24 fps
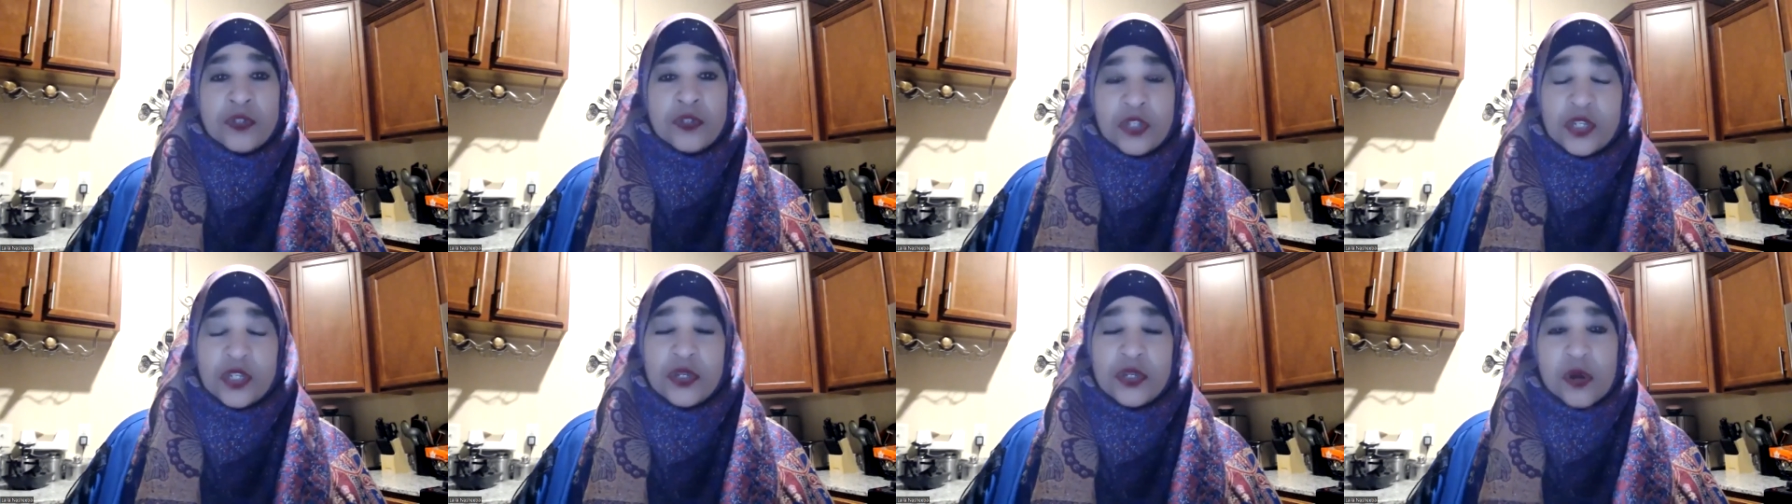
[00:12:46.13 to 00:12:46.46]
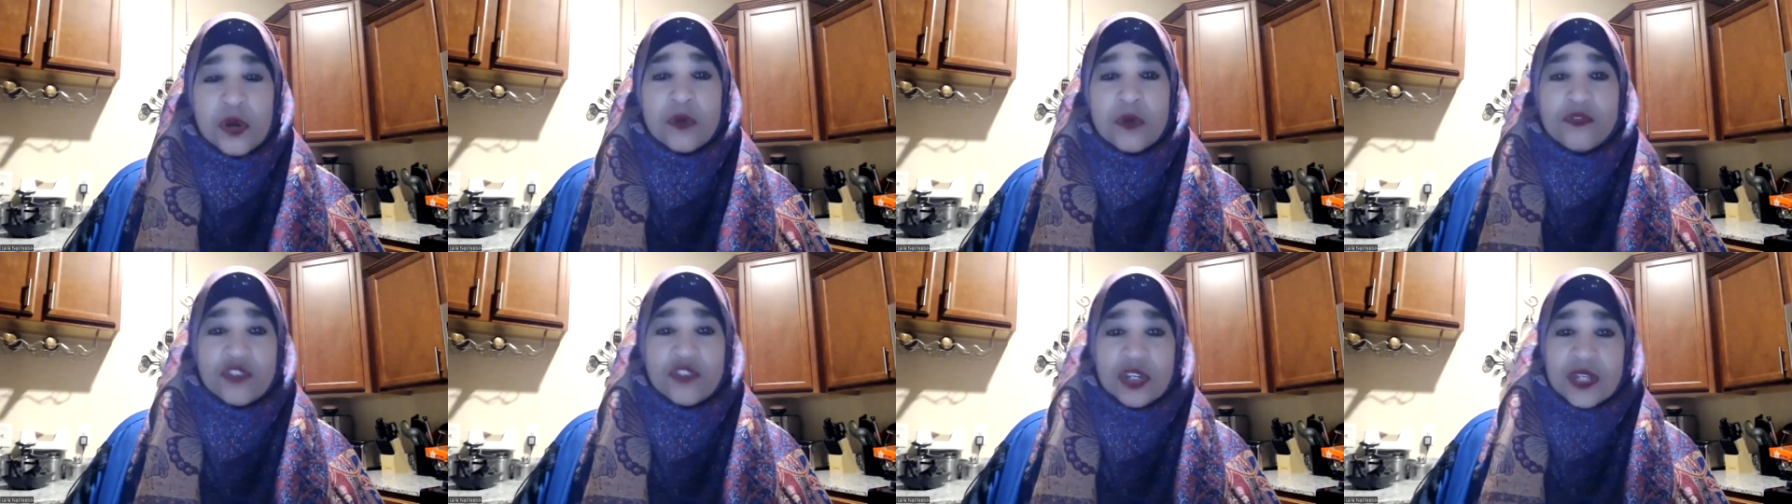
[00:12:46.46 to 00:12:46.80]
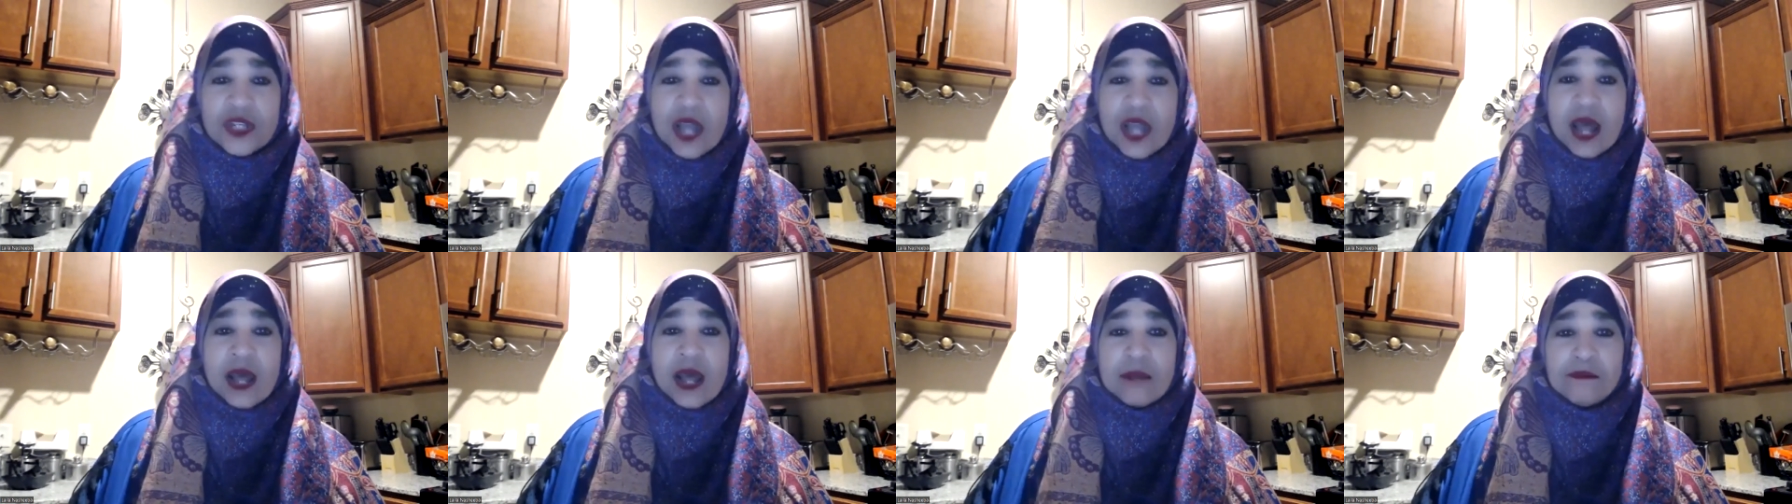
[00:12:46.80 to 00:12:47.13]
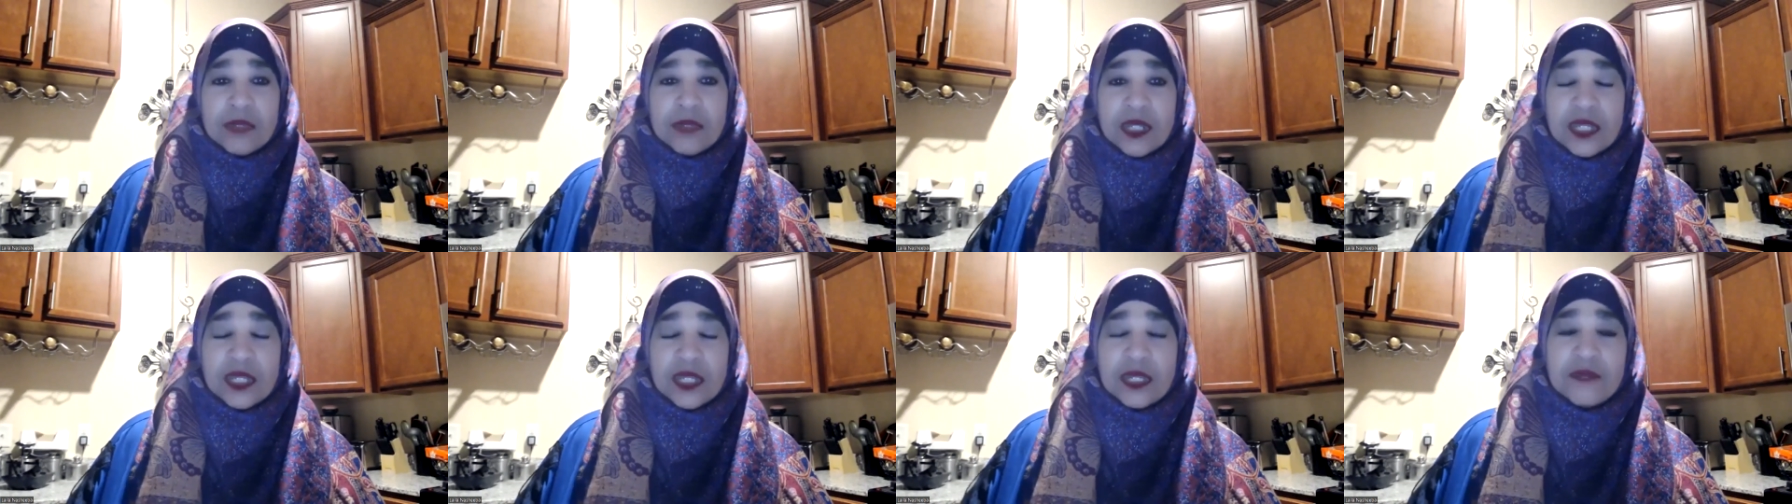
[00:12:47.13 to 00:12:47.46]
you know, to
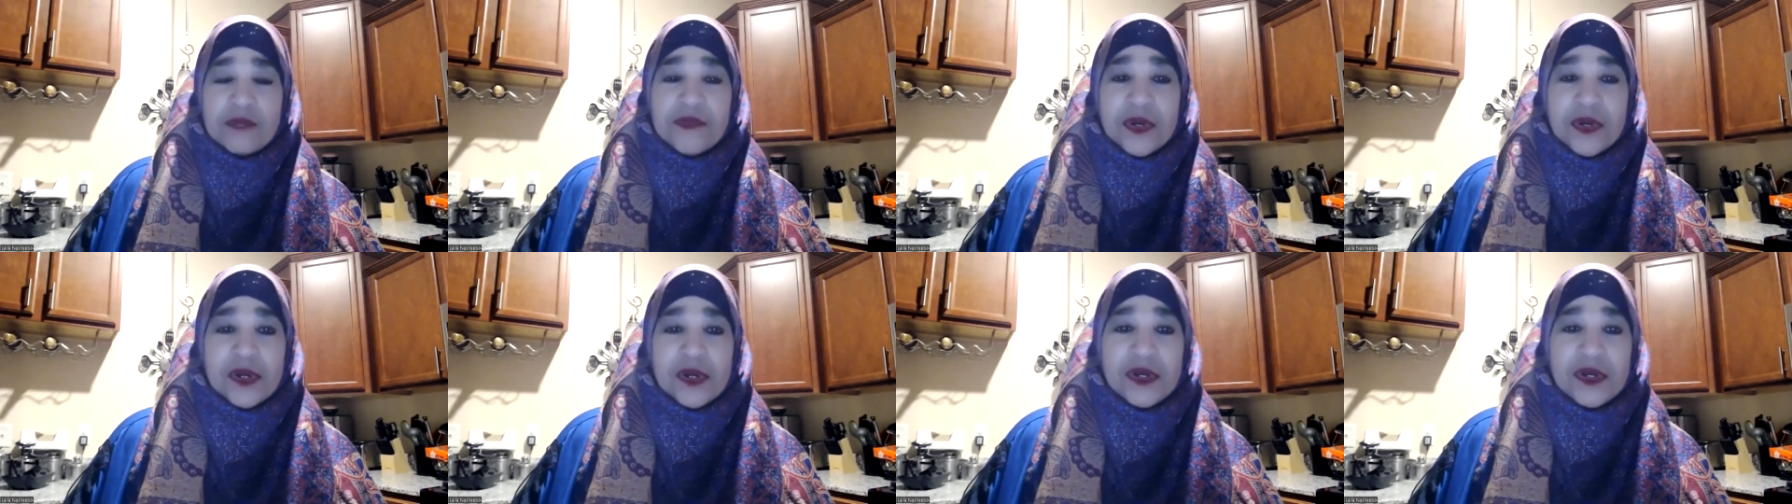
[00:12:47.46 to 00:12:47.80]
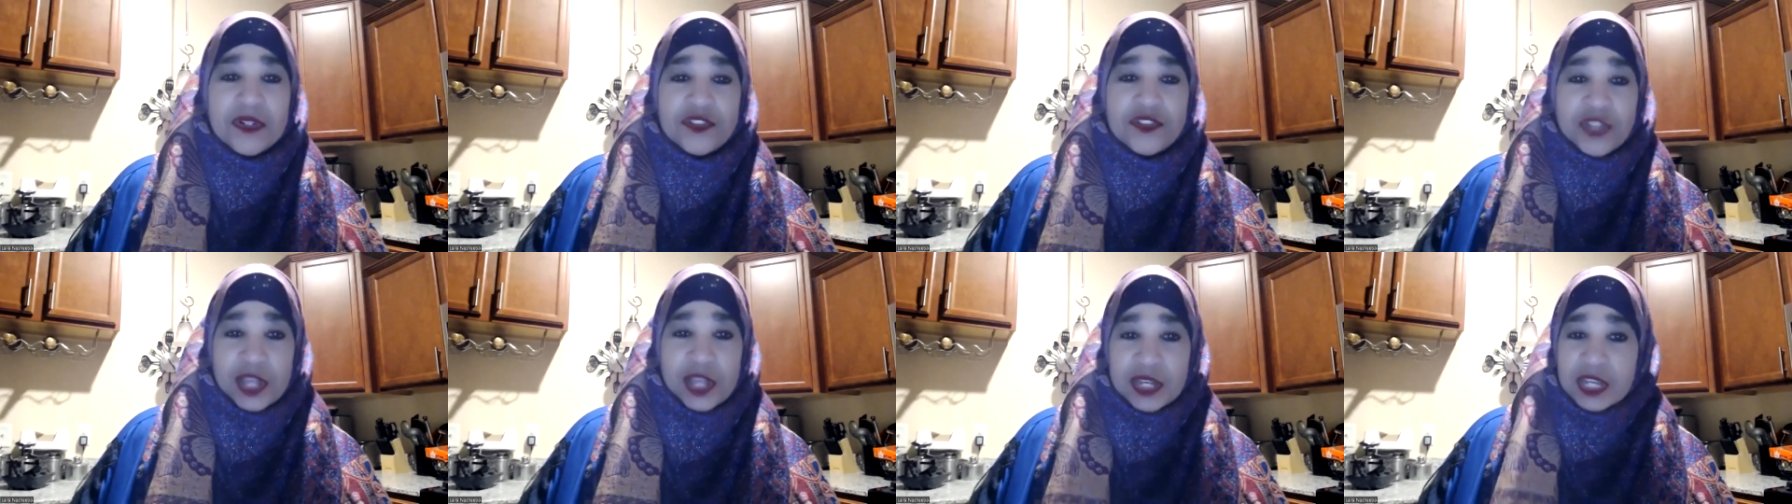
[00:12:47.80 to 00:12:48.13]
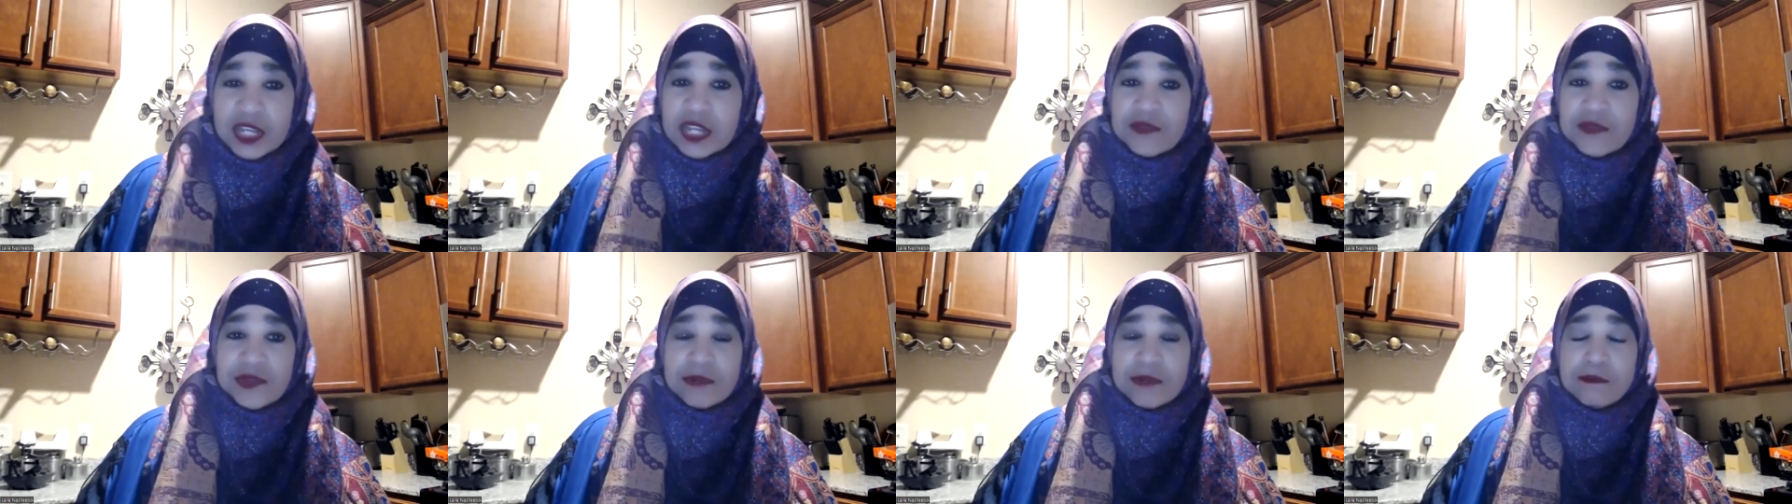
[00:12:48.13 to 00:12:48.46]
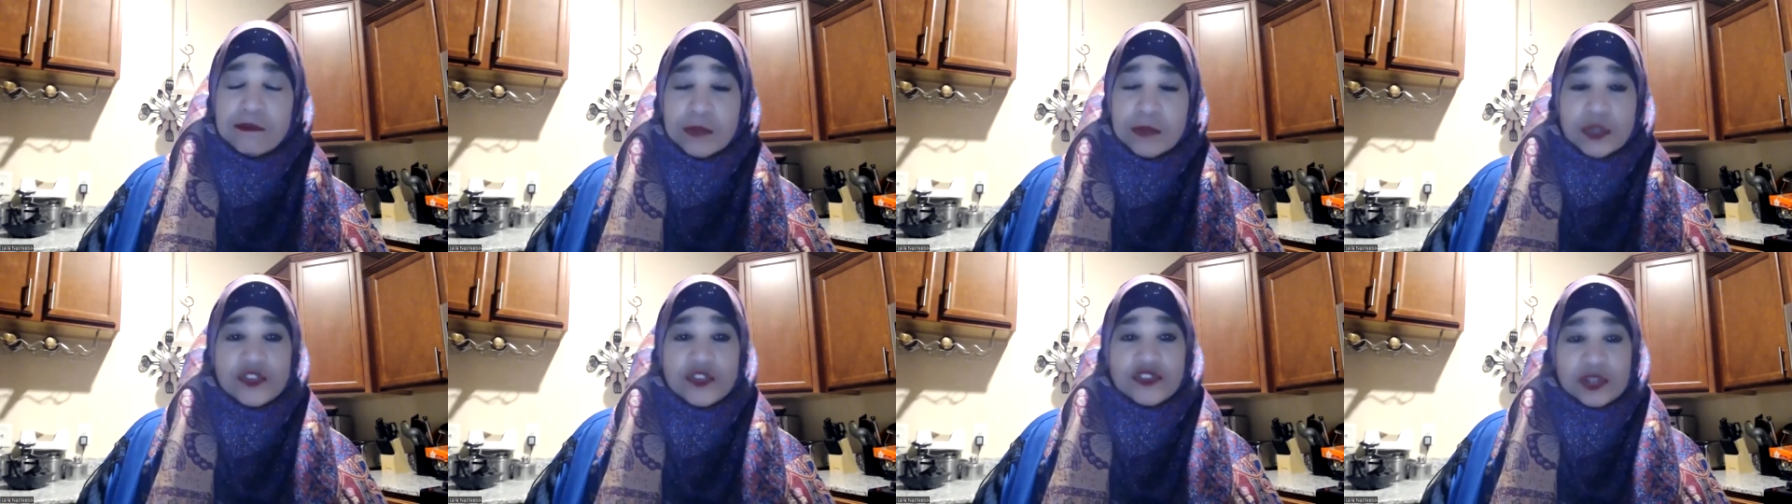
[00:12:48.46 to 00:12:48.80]
non believers and
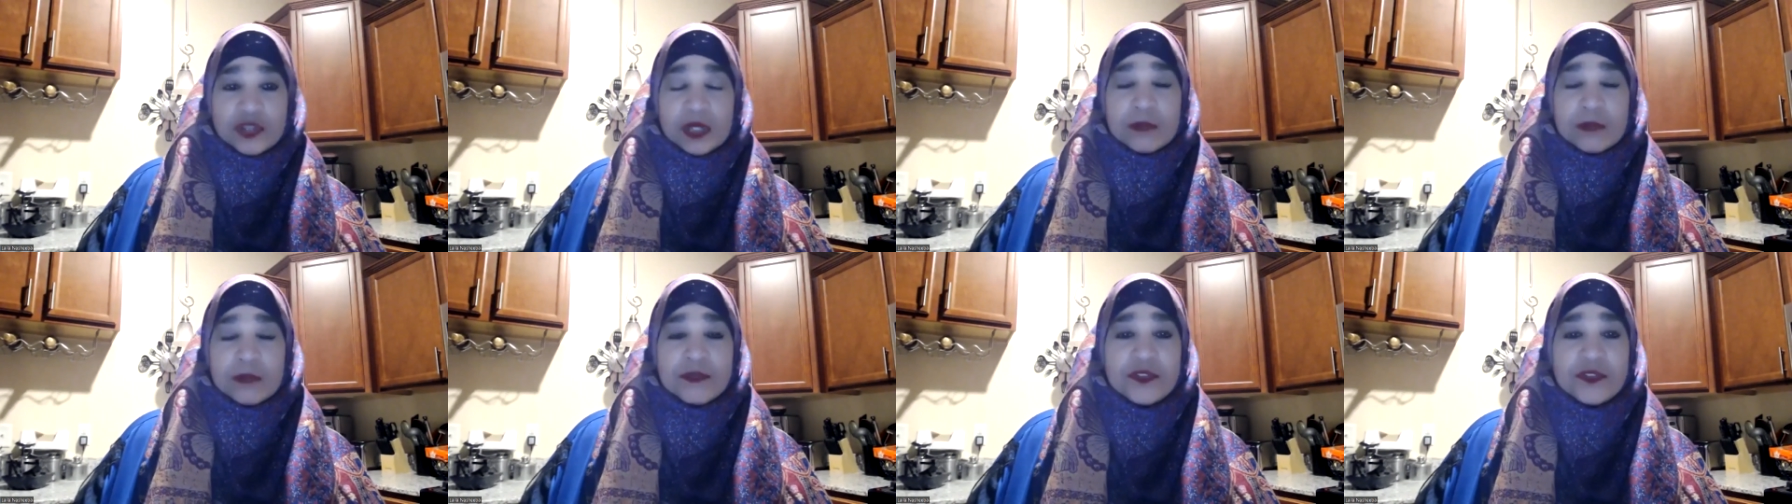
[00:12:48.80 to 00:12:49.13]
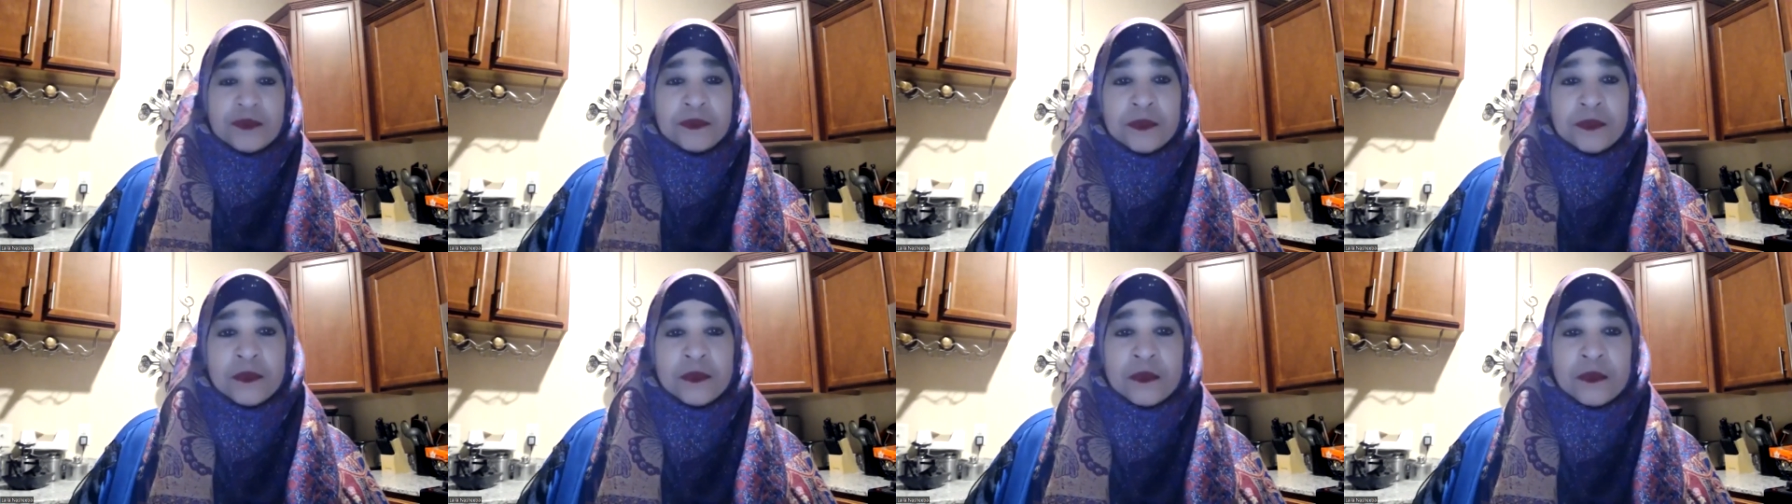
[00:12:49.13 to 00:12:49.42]
even Muslims,